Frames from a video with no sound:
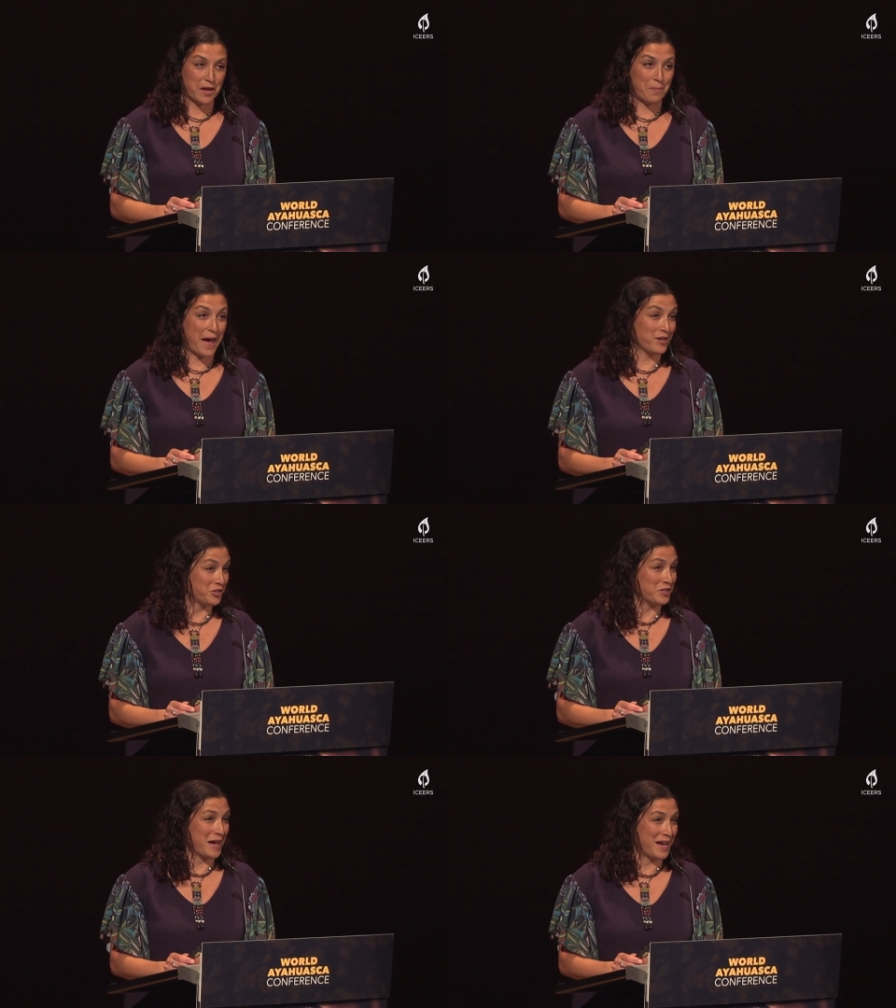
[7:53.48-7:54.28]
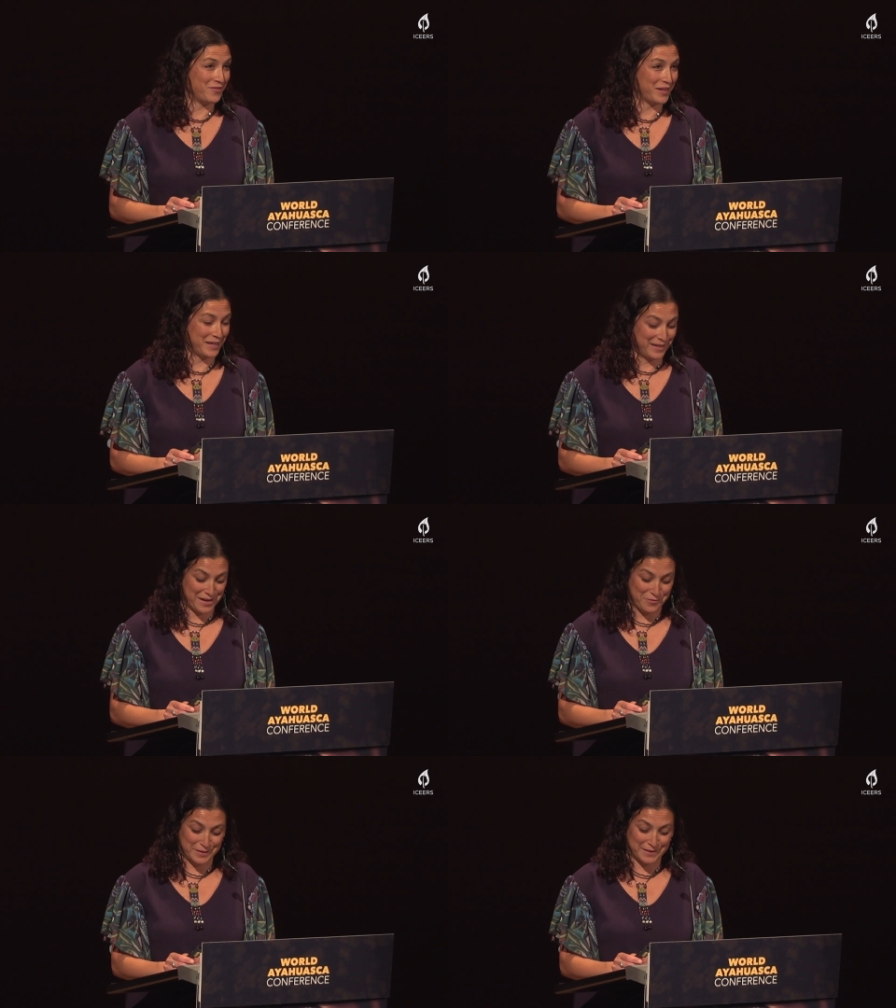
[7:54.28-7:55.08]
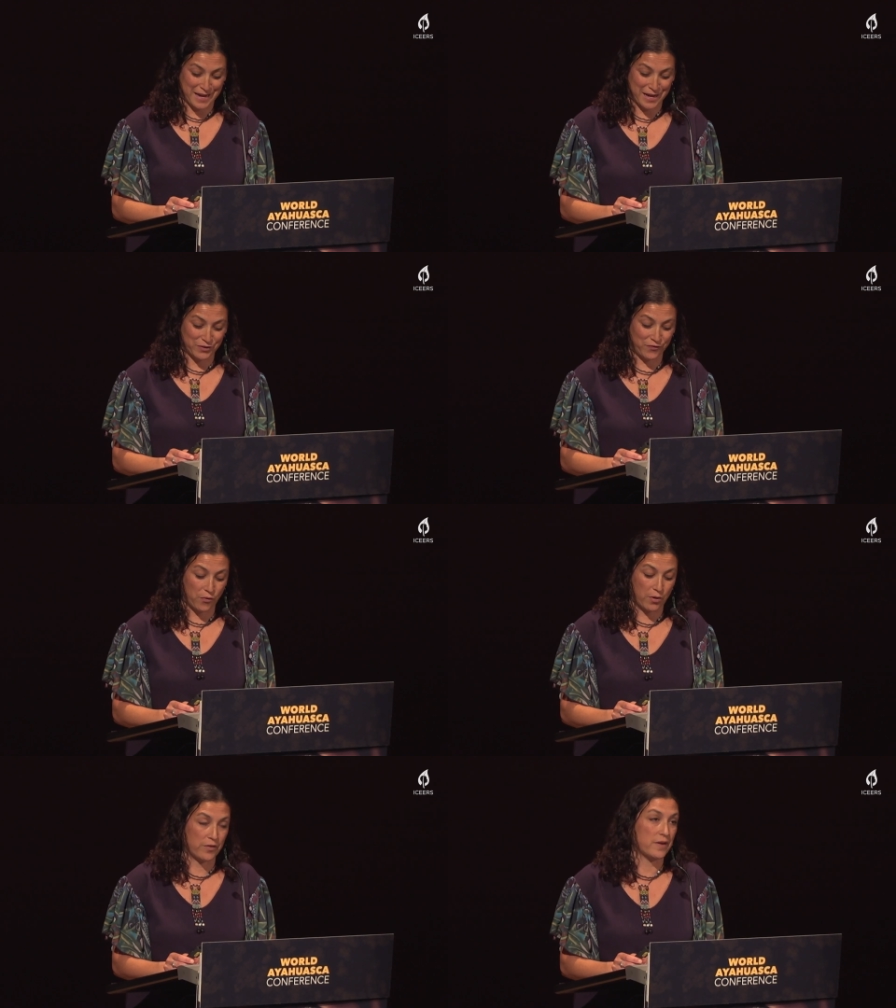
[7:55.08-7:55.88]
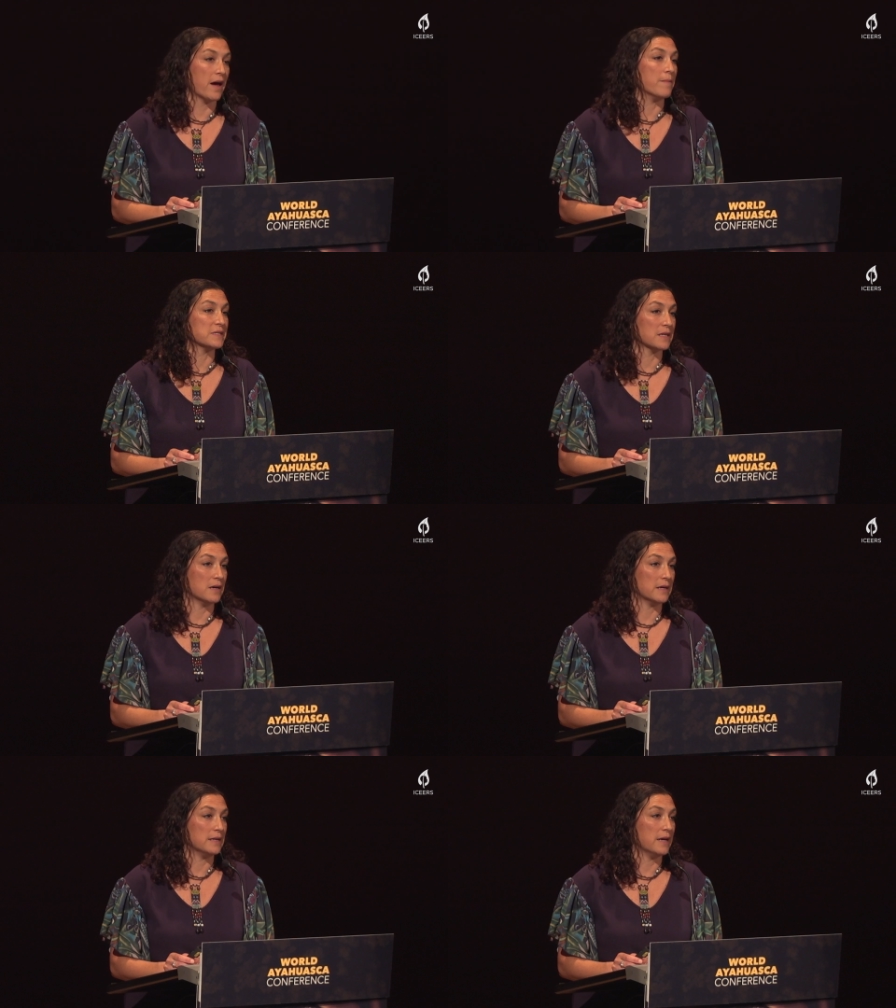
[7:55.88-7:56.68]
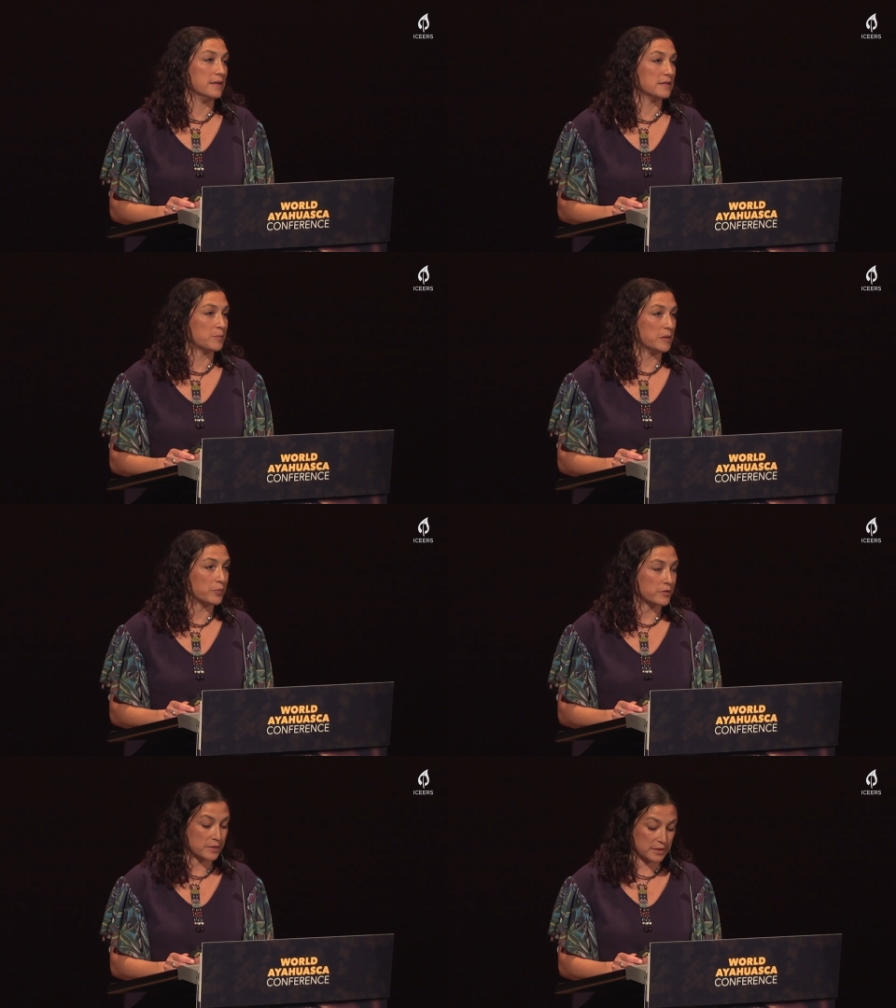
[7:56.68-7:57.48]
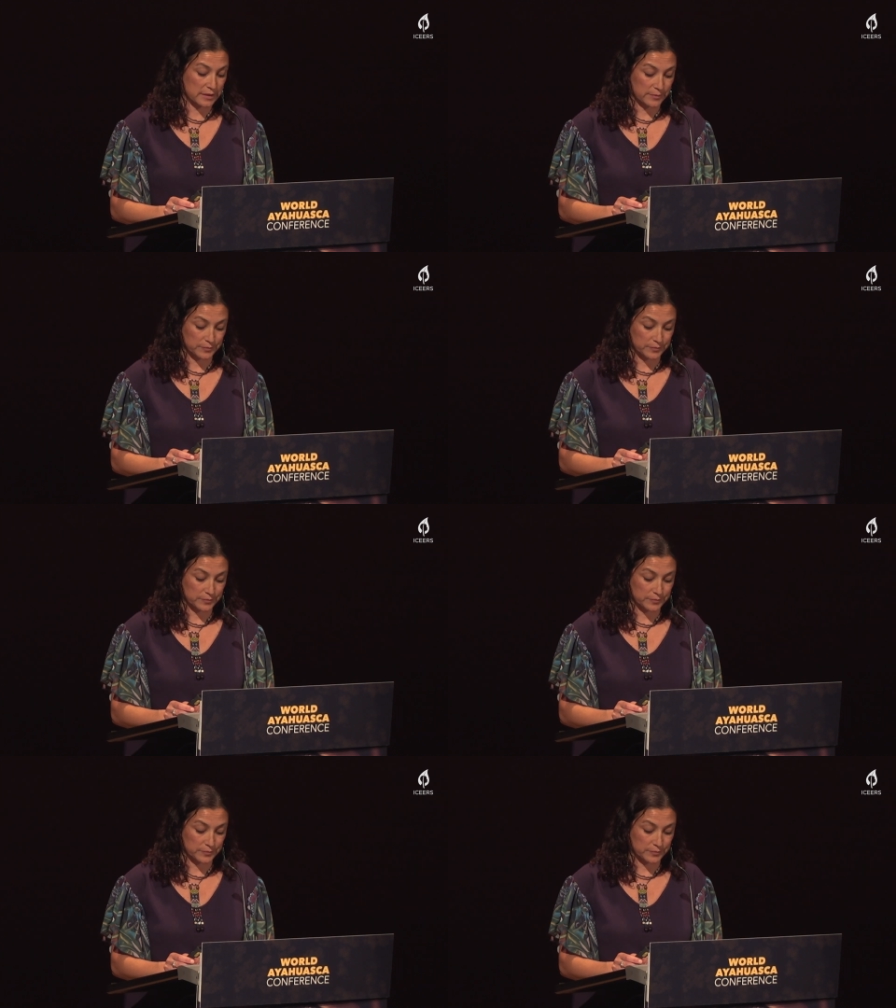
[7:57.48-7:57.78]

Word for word: a passionate advocate, I would say, for the Amazon and its peoples.